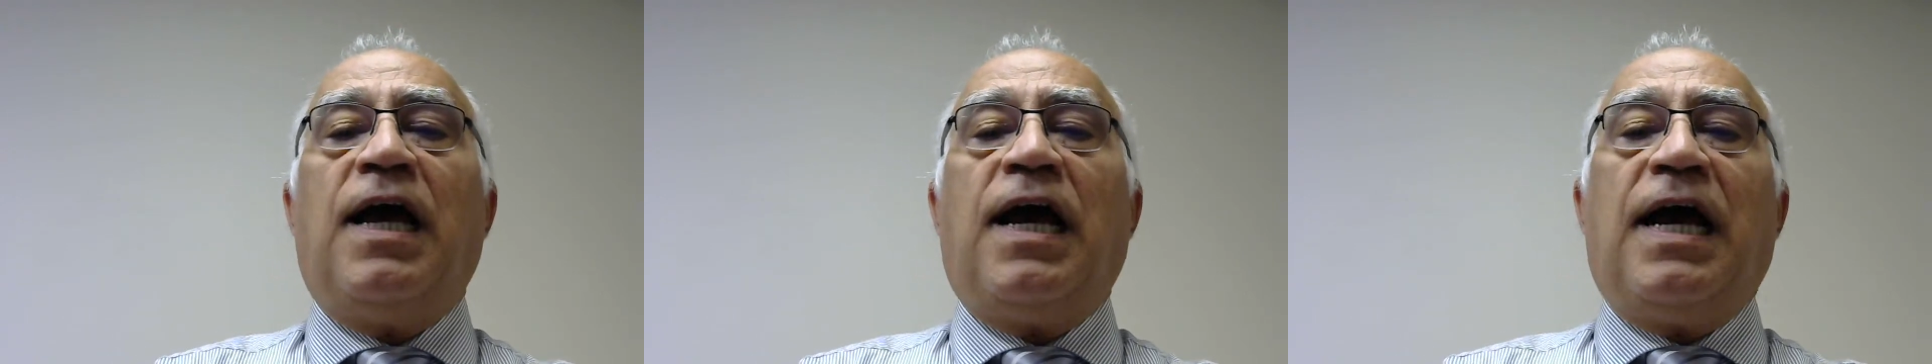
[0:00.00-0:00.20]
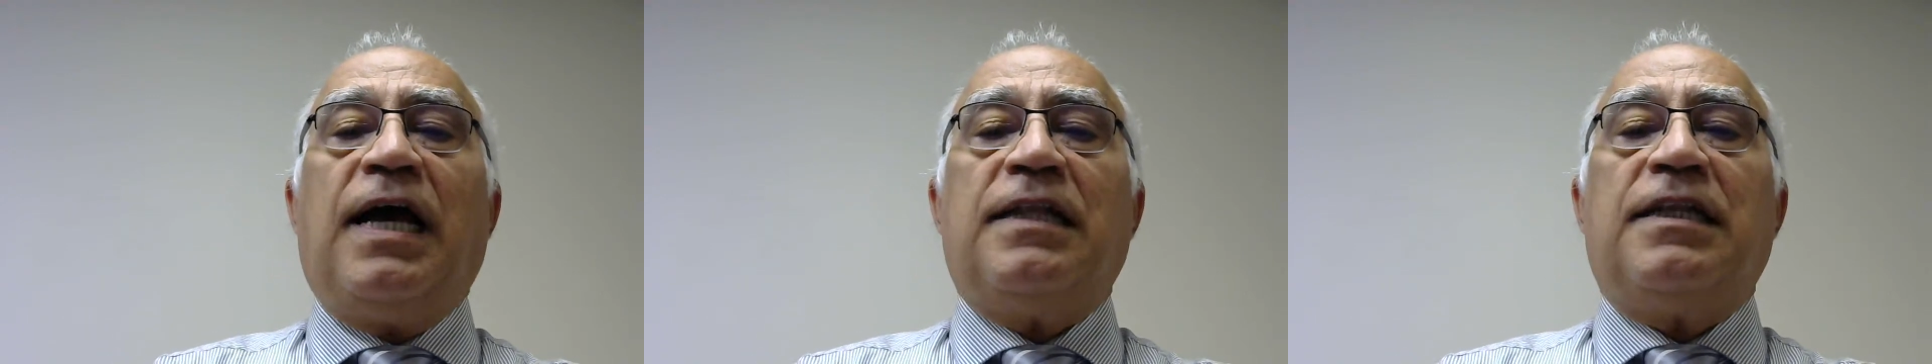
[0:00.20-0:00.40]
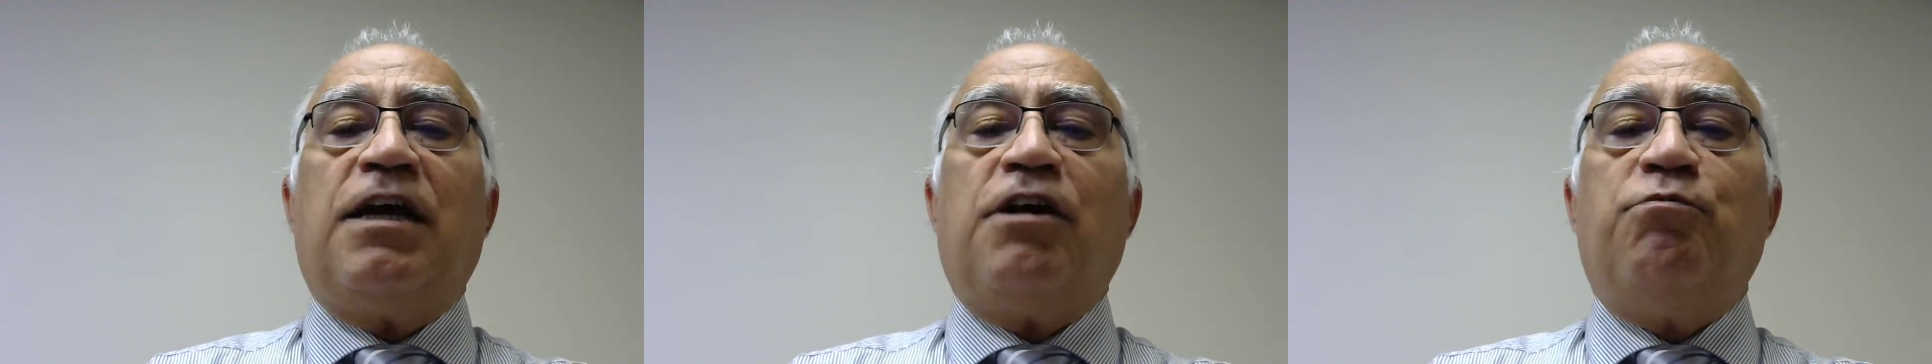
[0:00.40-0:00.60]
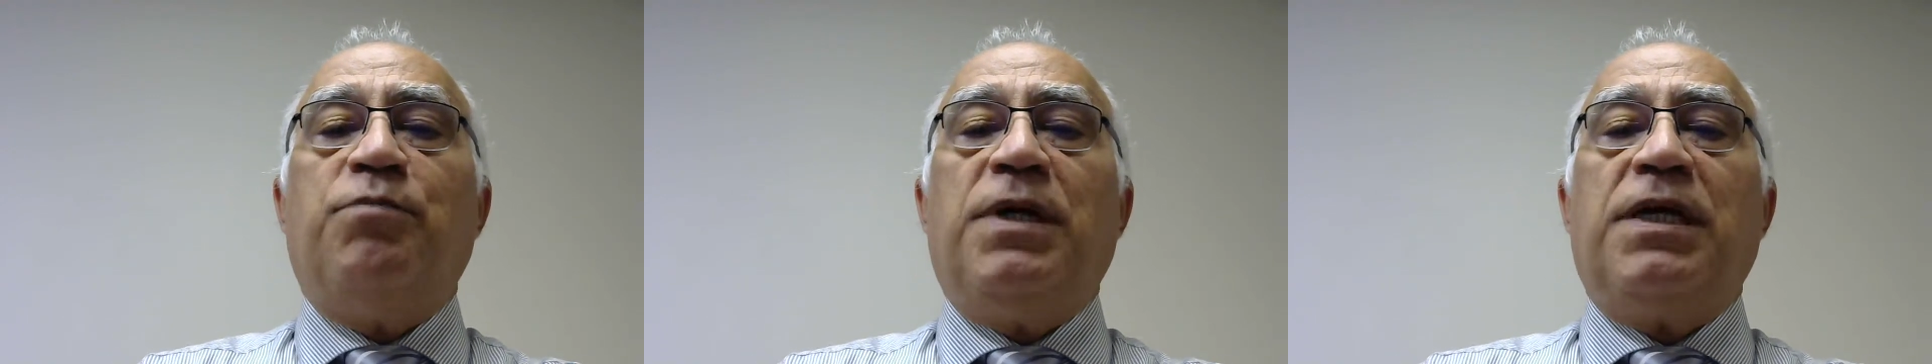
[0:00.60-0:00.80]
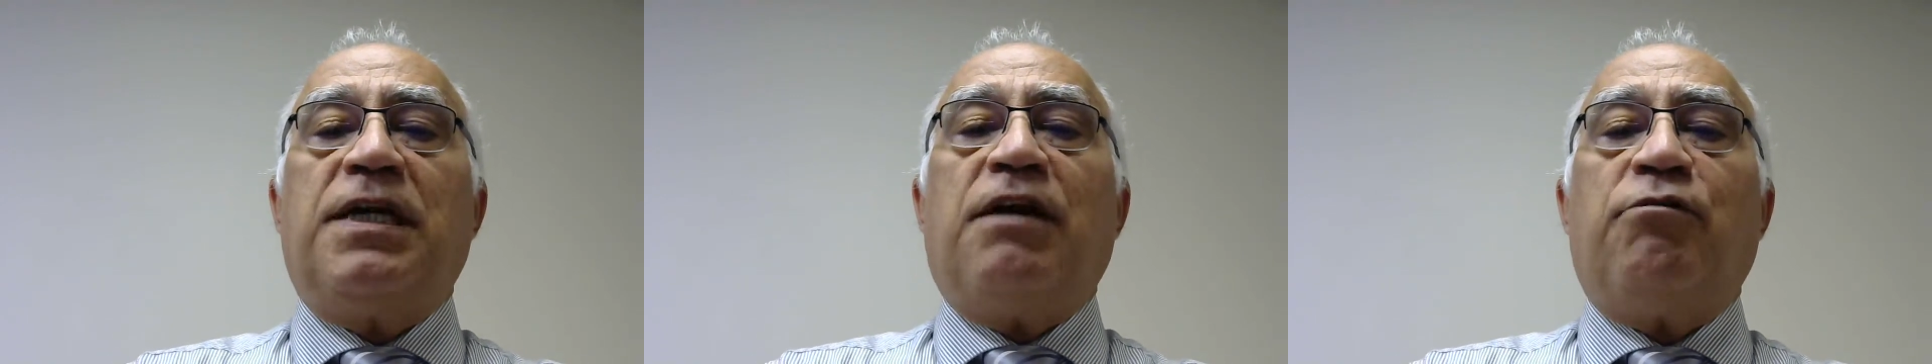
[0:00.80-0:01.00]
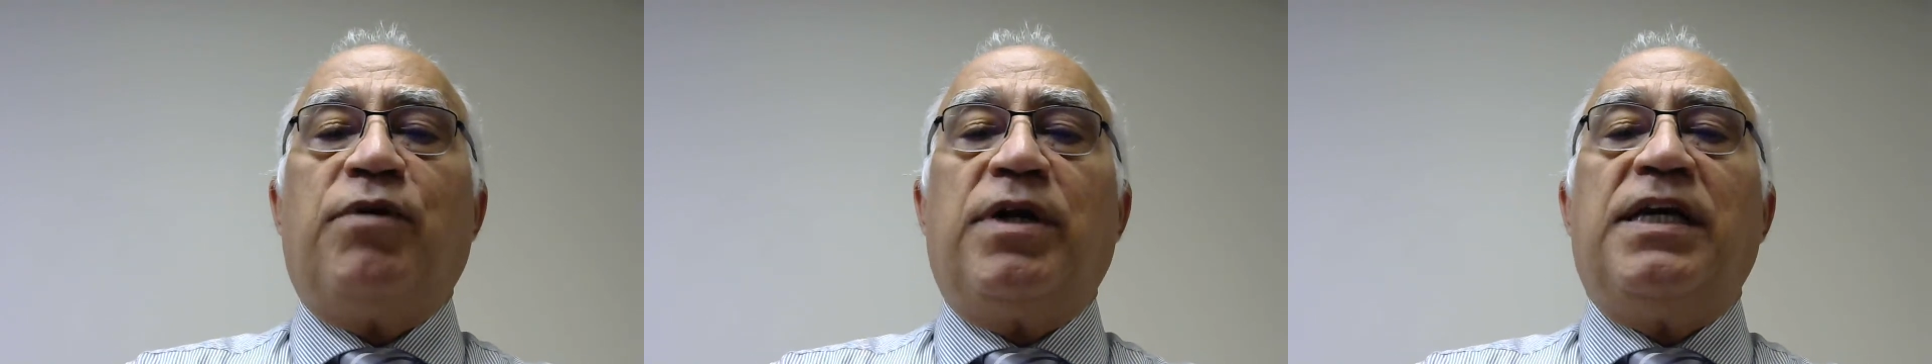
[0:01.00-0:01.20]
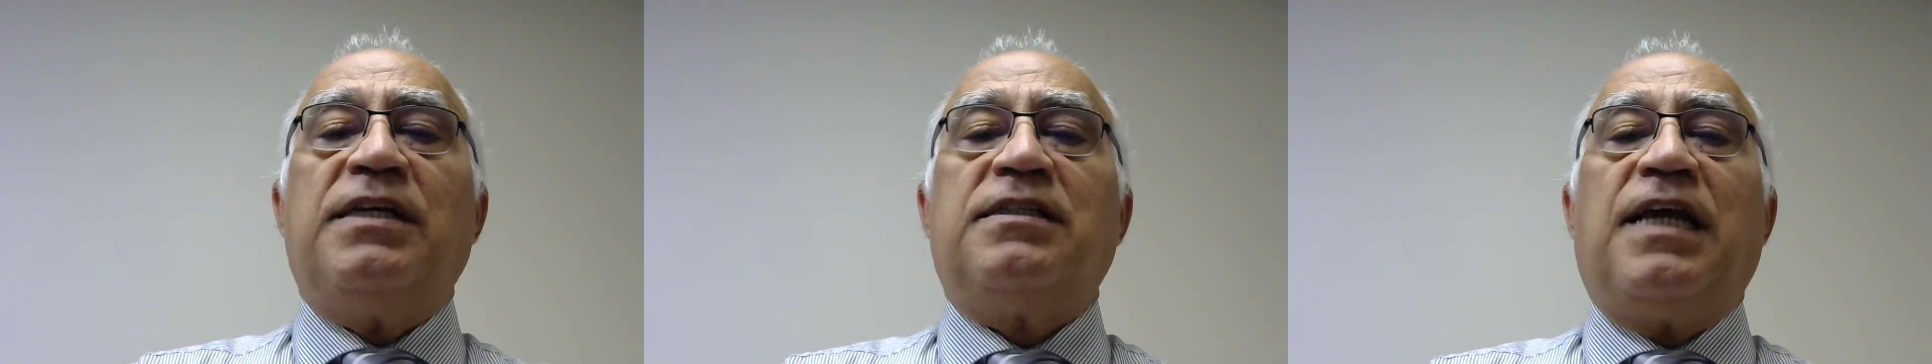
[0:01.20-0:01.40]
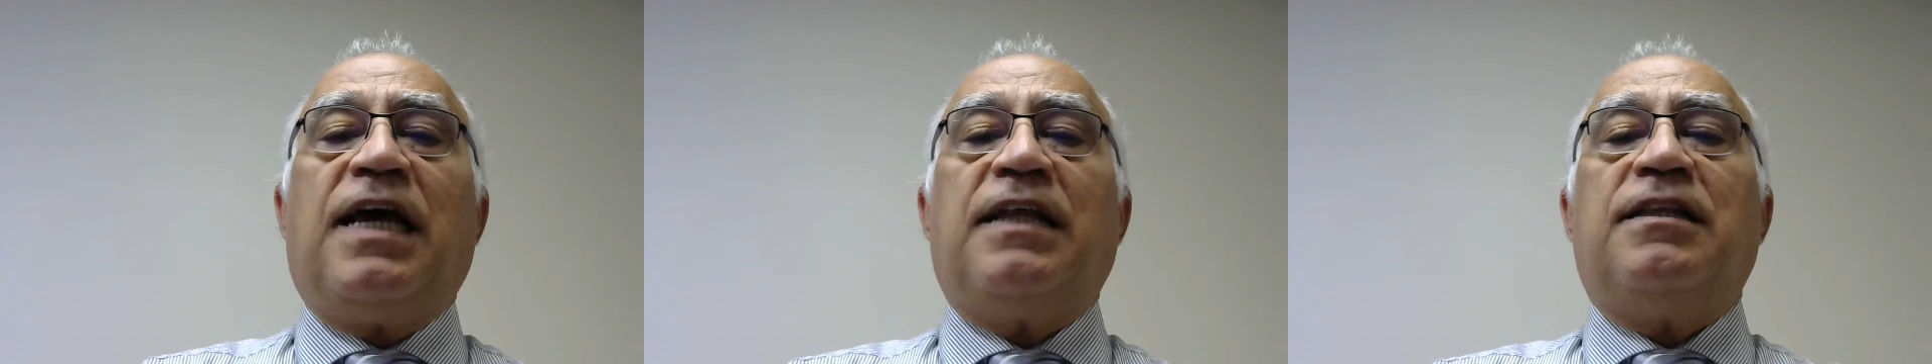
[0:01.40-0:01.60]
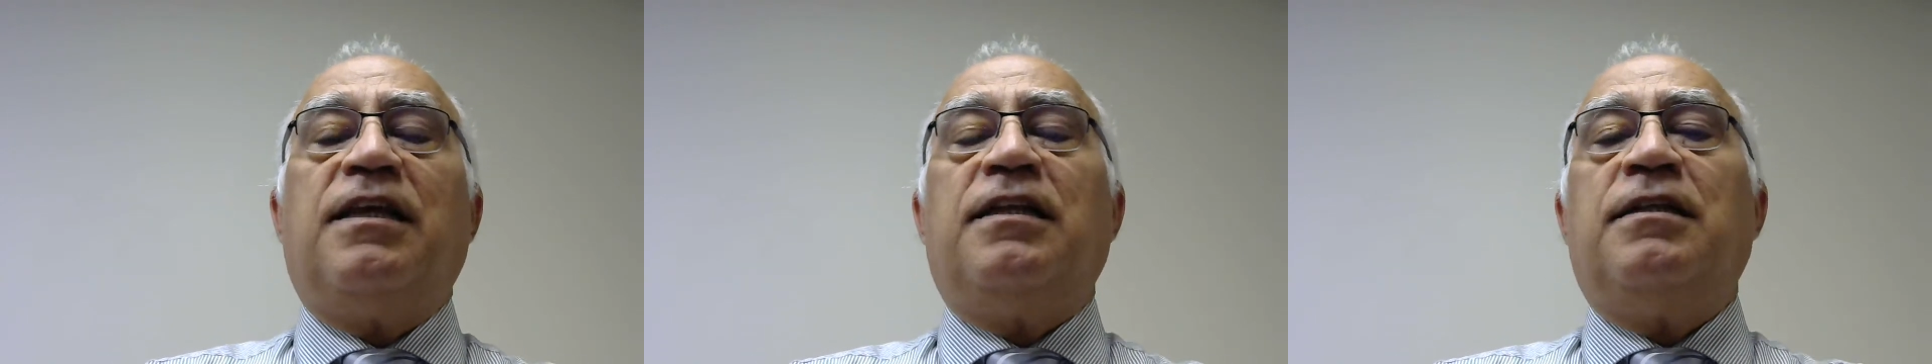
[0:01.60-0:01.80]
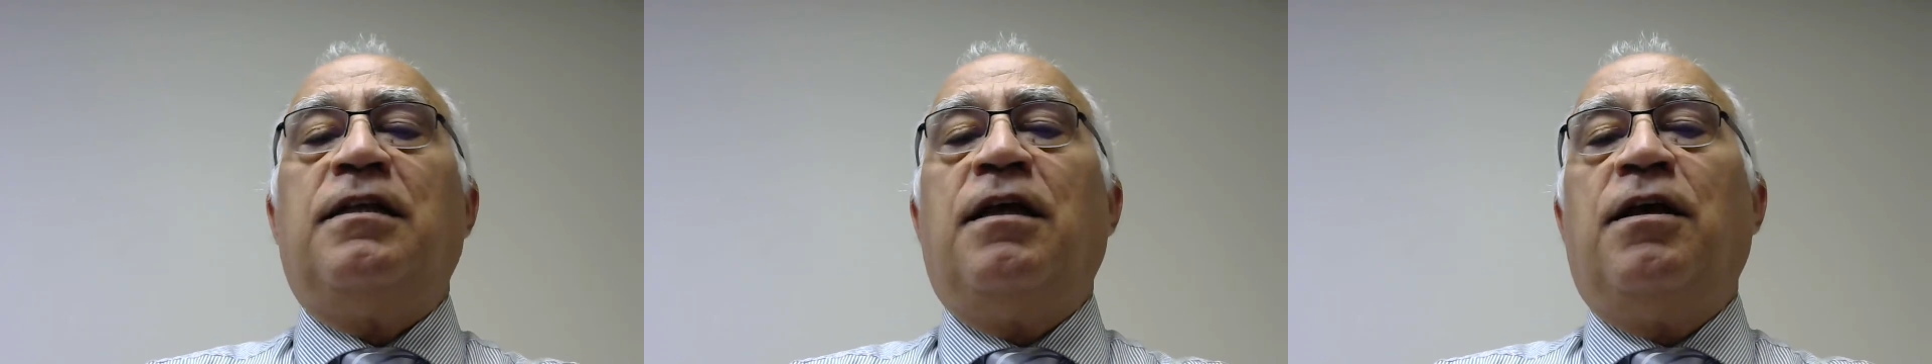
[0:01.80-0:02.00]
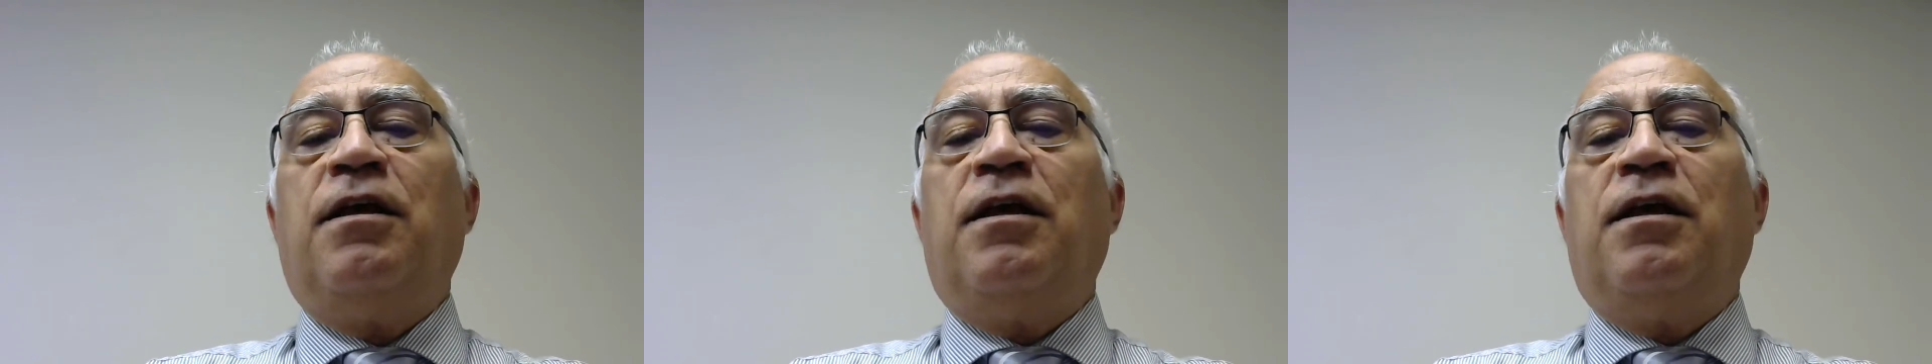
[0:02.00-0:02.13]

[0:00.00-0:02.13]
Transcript: and make arrests, and then